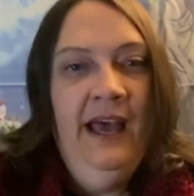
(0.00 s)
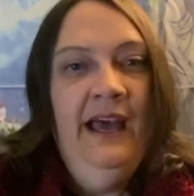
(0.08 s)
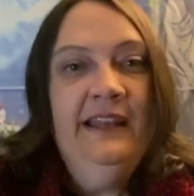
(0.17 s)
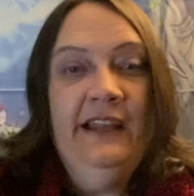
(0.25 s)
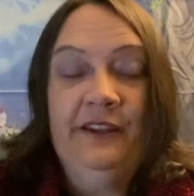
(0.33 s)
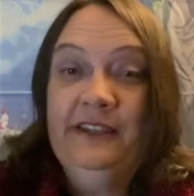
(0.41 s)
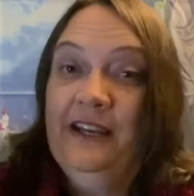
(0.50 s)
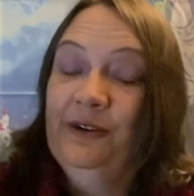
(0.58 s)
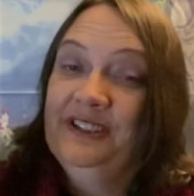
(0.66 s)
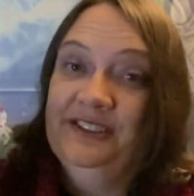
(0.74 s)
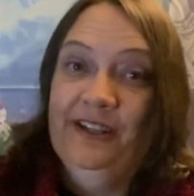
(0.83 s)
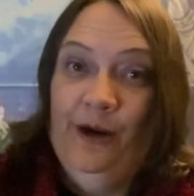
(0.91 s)
Now, there
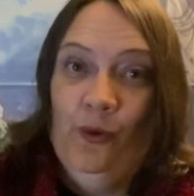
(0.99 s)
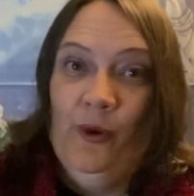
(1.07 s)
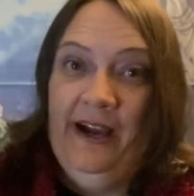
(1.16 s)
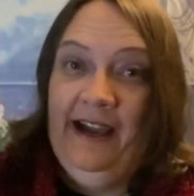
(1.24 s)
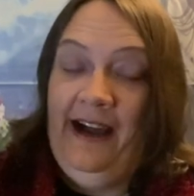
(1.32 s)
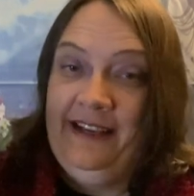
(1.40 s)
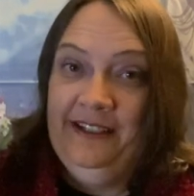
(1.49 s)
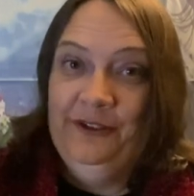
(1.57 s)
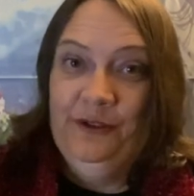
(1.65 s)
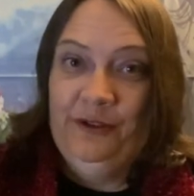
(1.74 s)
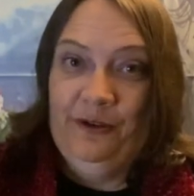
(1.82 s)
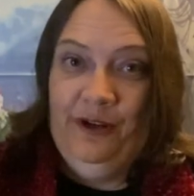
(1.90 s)
is no way I can
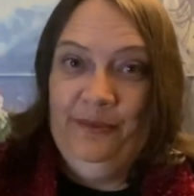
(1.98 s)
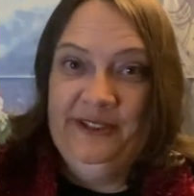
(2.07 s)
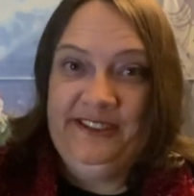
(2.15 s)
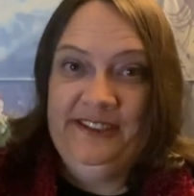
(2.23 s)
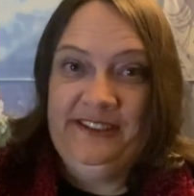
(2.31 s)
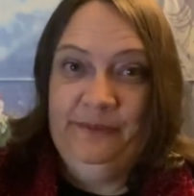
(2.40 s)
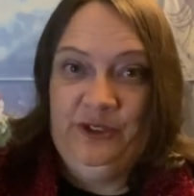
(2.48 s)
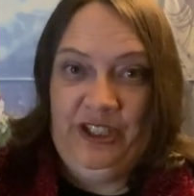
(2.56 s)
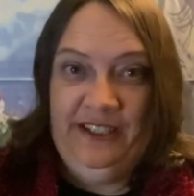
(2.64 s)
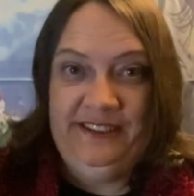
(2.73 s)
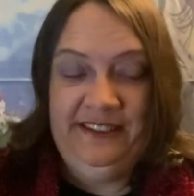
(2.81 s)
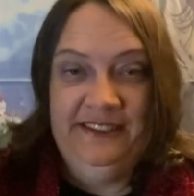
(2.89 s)
do the Roman system
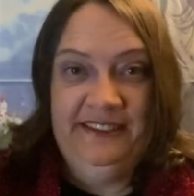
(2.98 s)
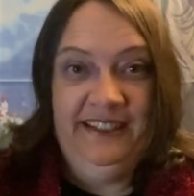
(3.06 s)
justice